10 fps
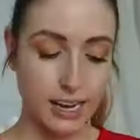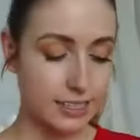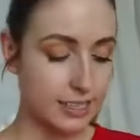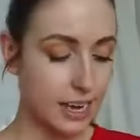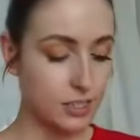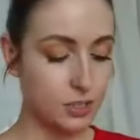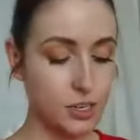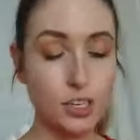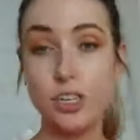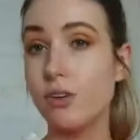And it says you
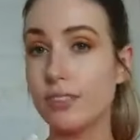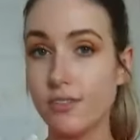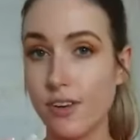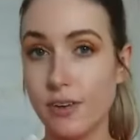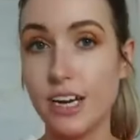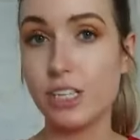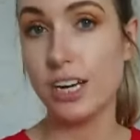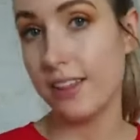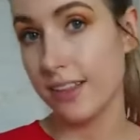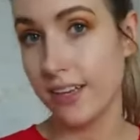can use the
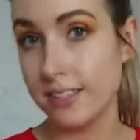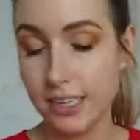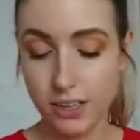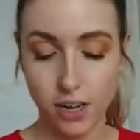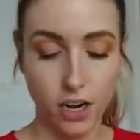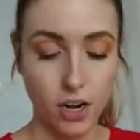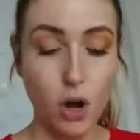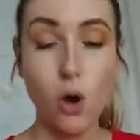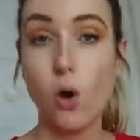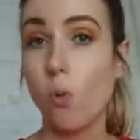foundation and the concealer
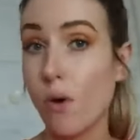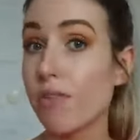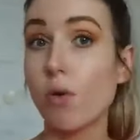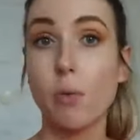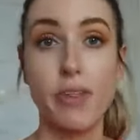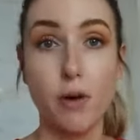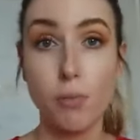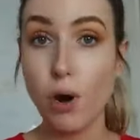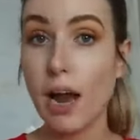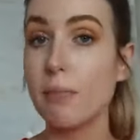with or
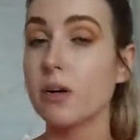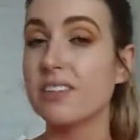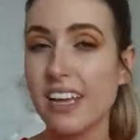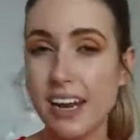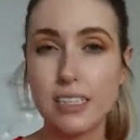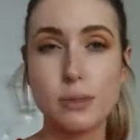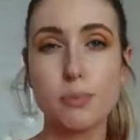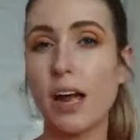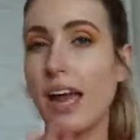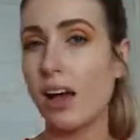without primer, setting
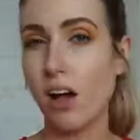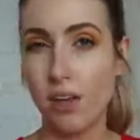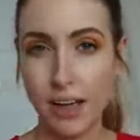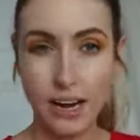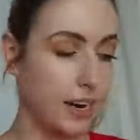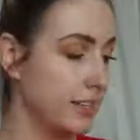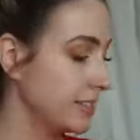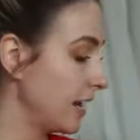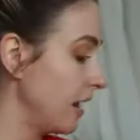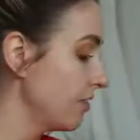spray, all that kind of
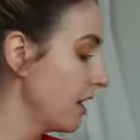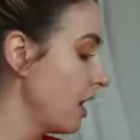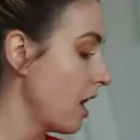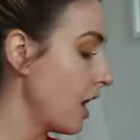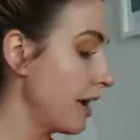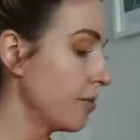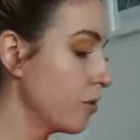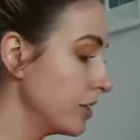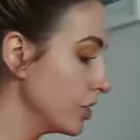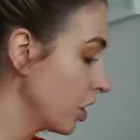stuff. I'm
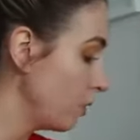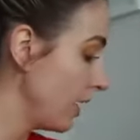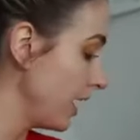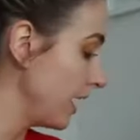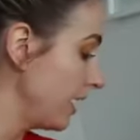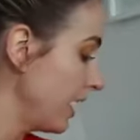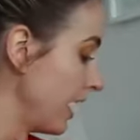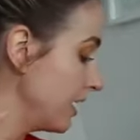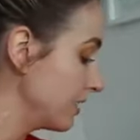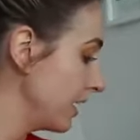going to go in,
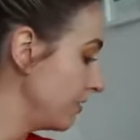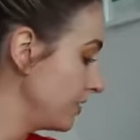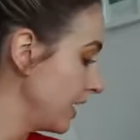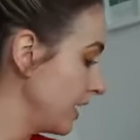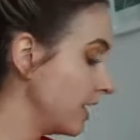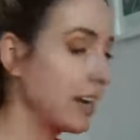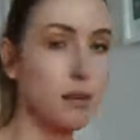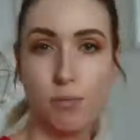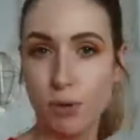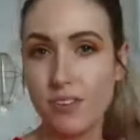as I've done
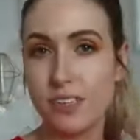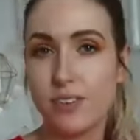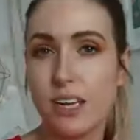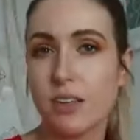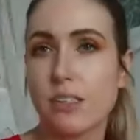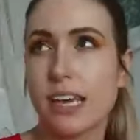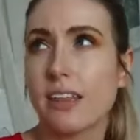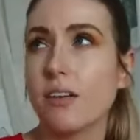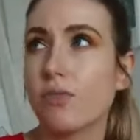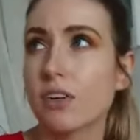in previous videos, I
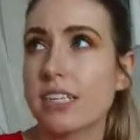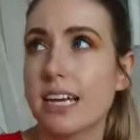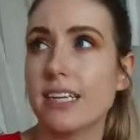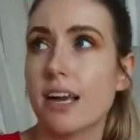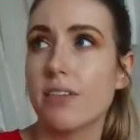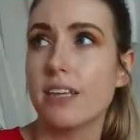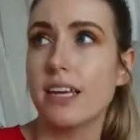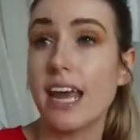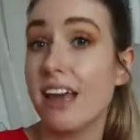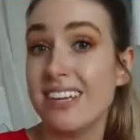think for testing out
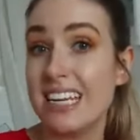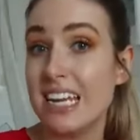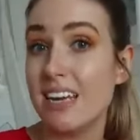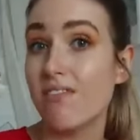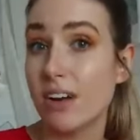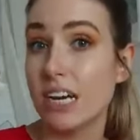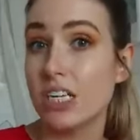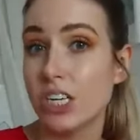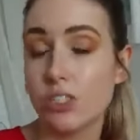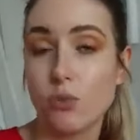the KVD
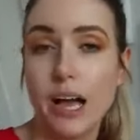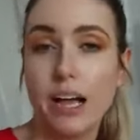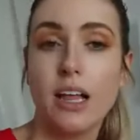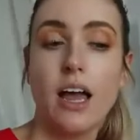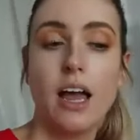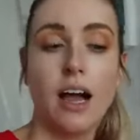foundation as well.